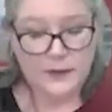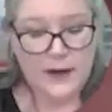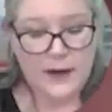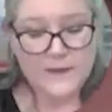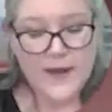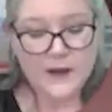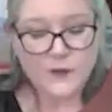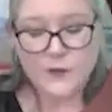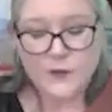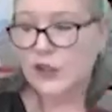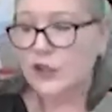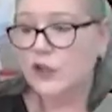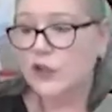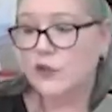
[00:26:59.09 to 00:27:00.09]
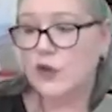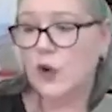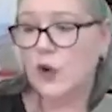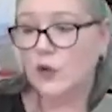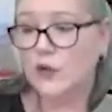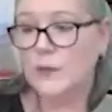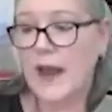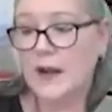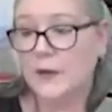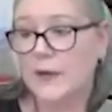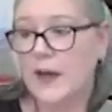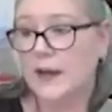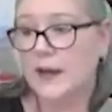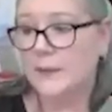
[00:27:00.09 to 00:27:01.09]
And that's what you're going to use to hold your
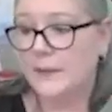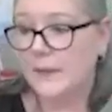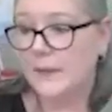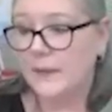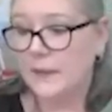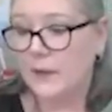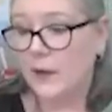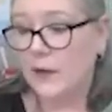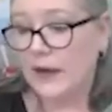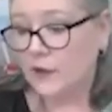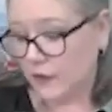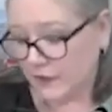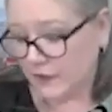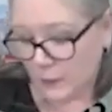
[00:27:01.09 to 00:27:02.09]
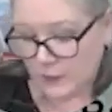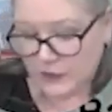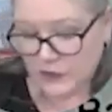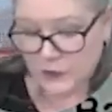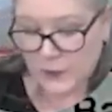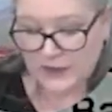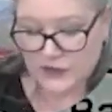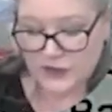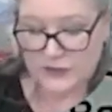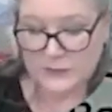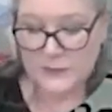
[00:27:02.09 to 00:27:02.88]
battery on. Okay, Tristan, what's your question?